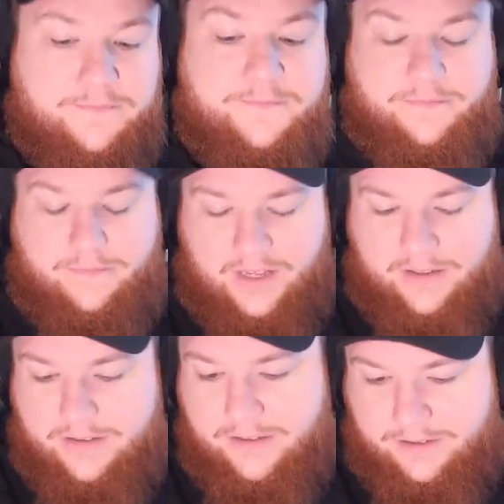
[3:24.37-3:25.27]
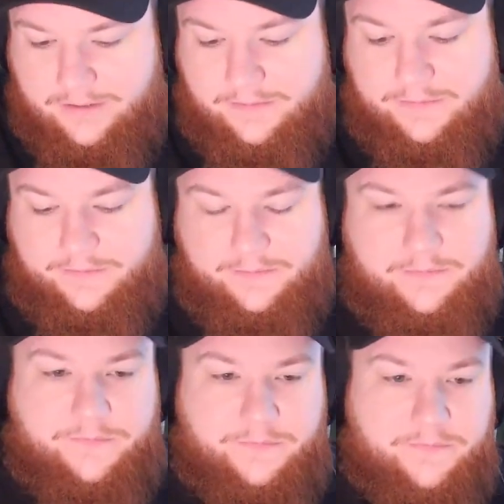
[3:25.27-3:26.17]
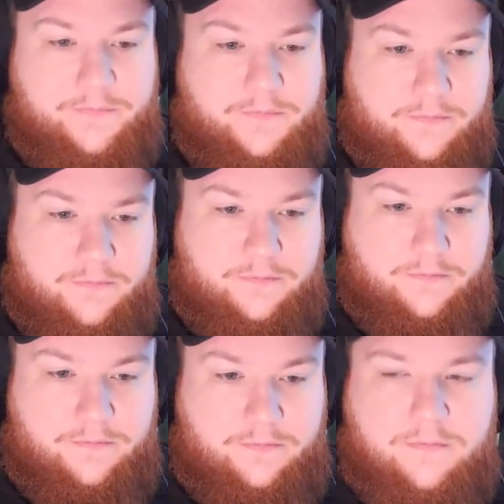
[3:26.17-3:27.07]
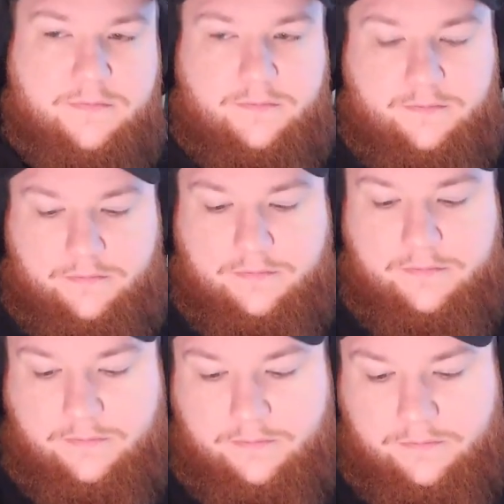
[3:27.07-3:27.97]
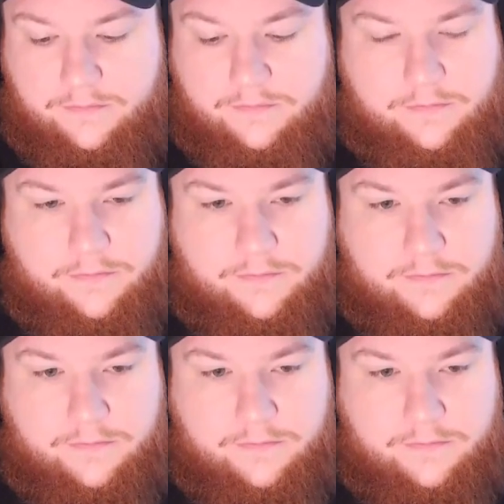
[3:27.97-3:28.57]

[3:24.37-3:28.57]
No words are spoken by the person on screen.